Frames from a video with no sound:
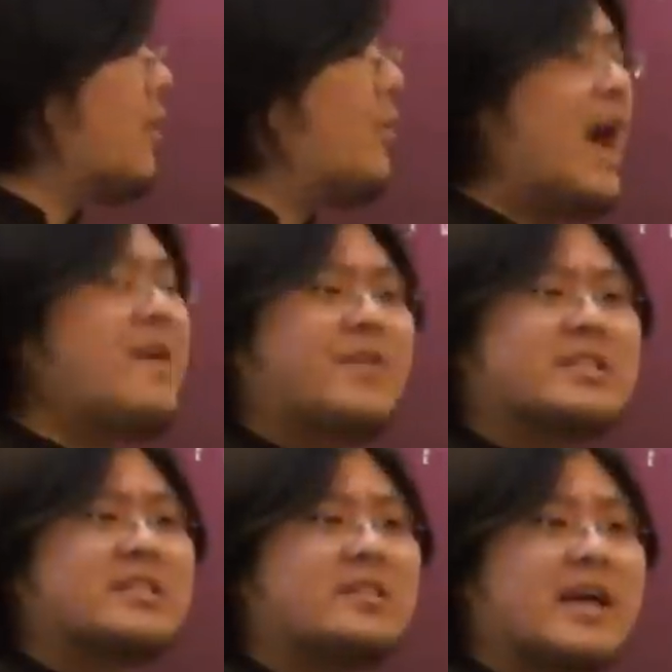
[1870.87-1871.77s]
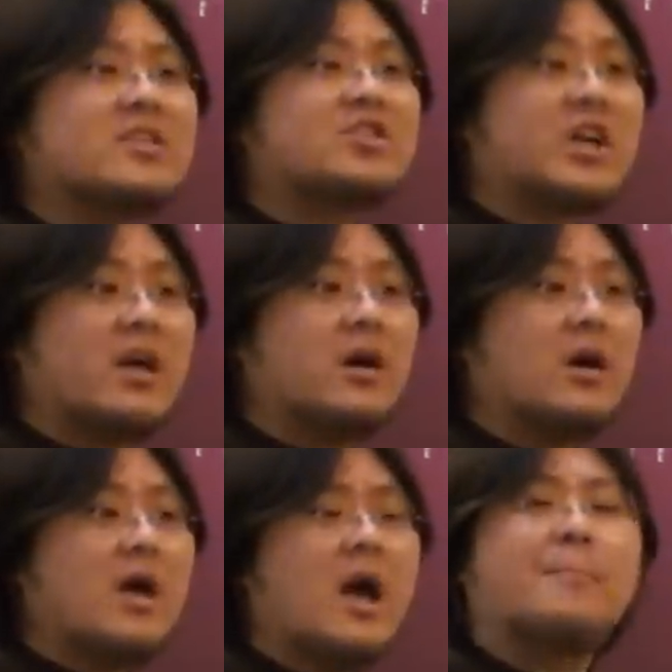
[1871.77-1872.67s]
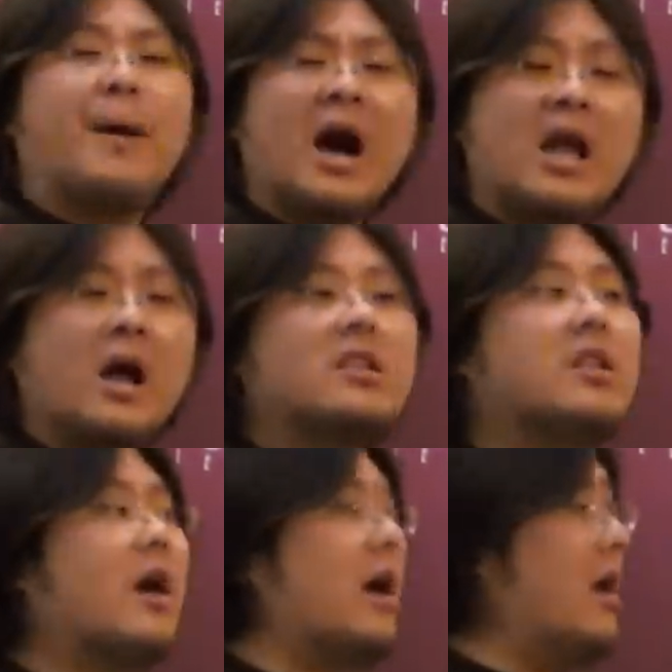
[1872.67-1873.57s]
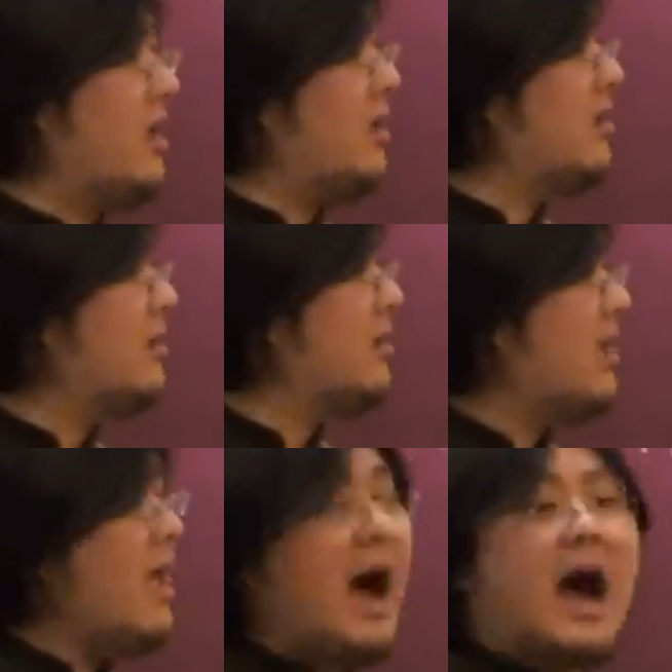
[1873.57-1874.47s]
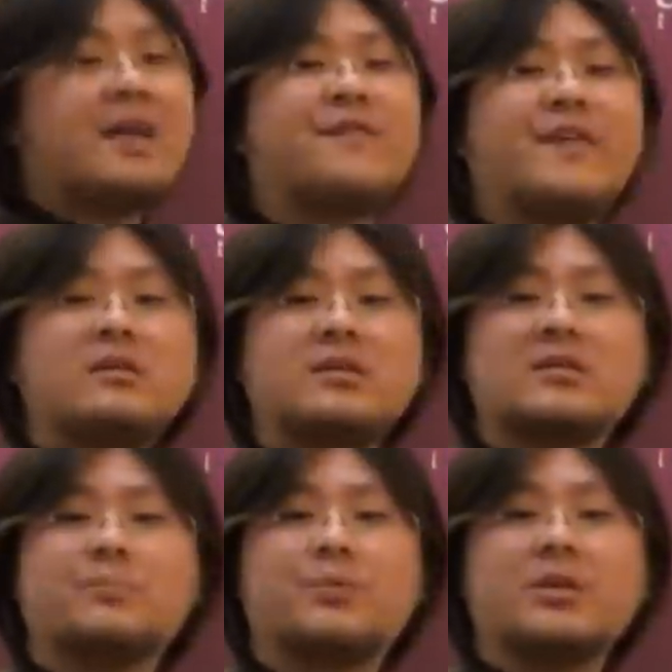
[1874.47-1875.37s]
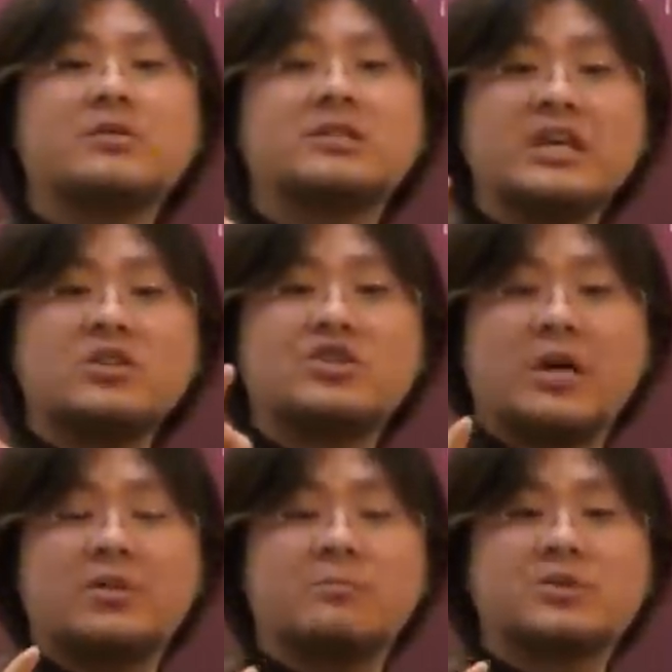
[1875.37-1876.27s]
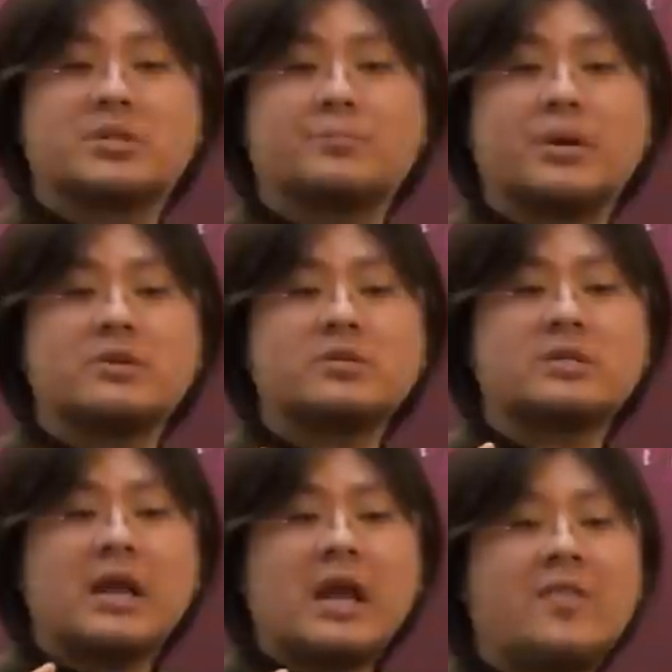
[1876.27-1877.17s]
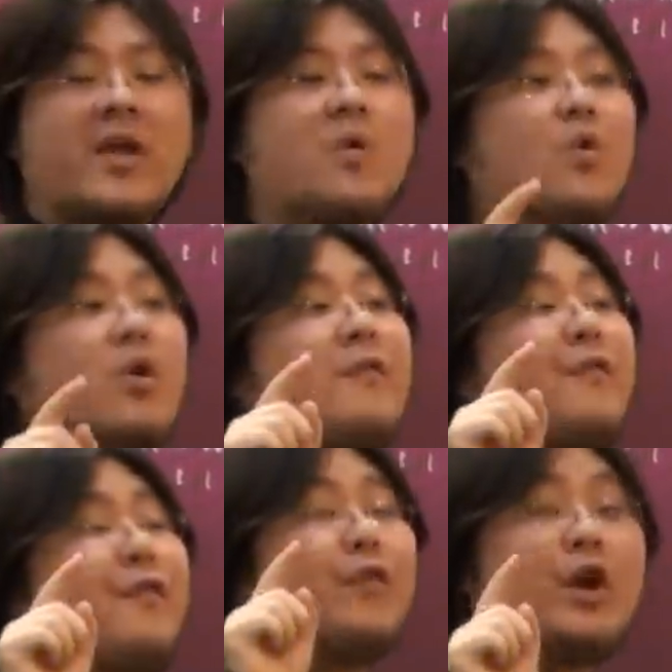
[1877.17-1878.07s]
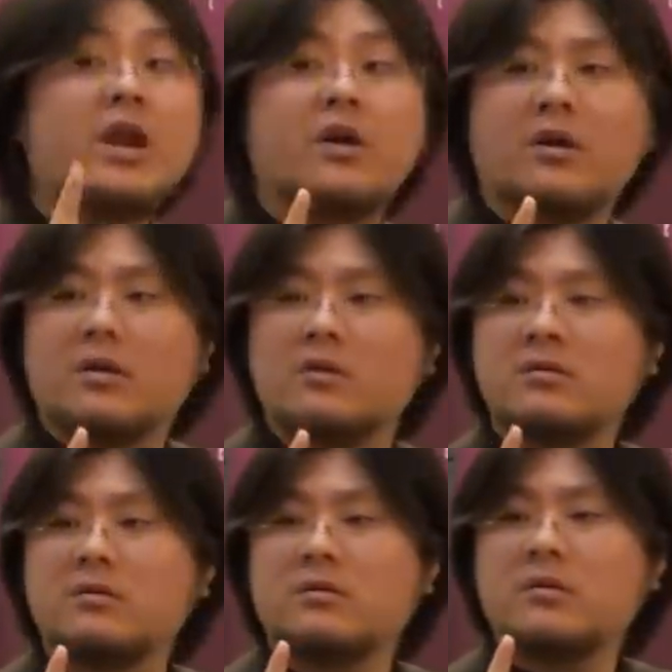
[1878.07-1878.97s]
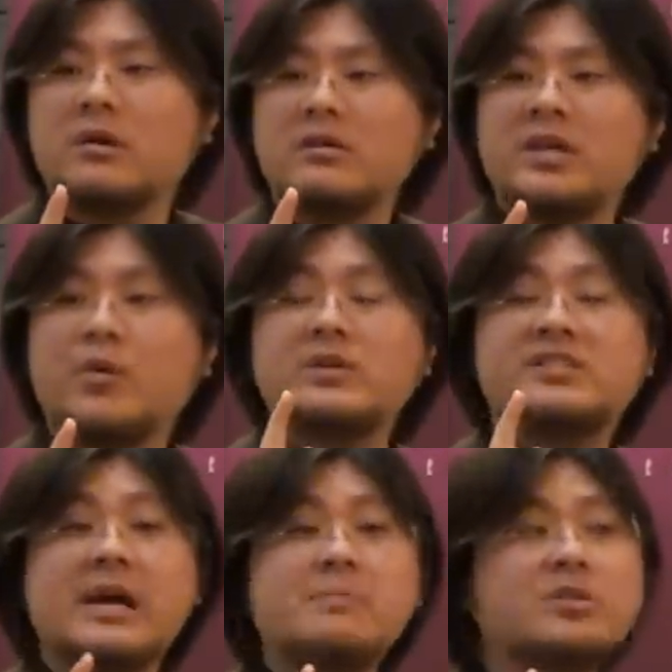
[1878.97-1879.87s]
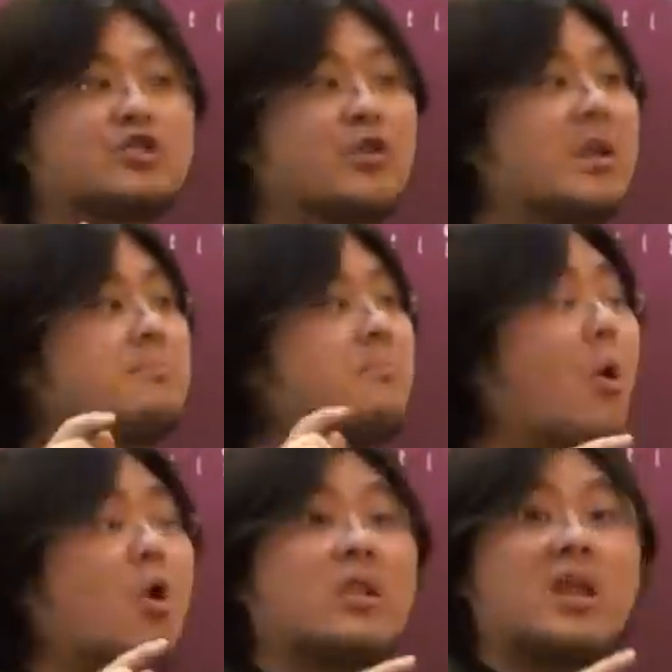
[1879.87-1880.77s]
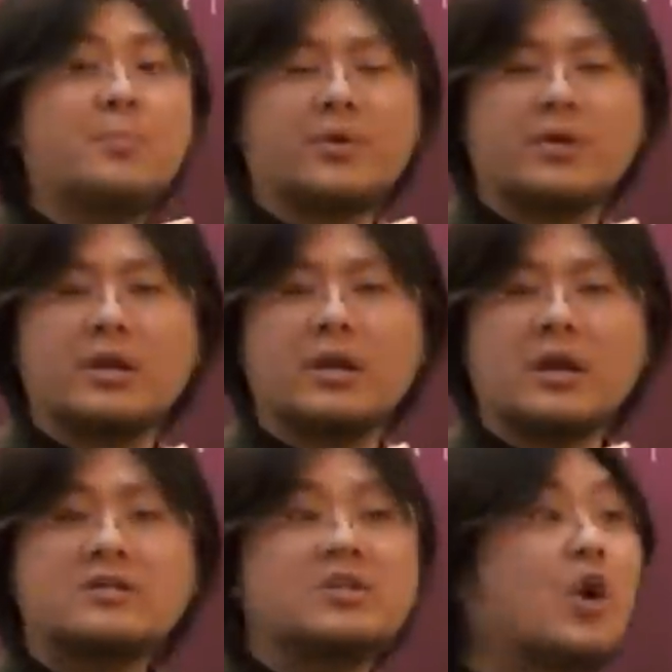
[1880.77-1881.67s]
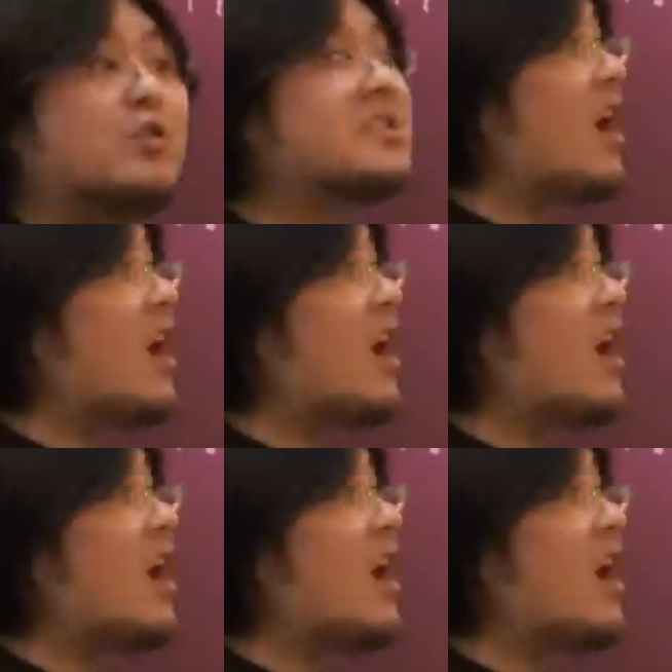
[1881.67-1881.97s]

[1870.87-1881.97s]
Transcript: When I visited that jail, by Allah, I felt that the brothers in jail, the Muslim brothers, they were freer. They were demonstrating more liberty than those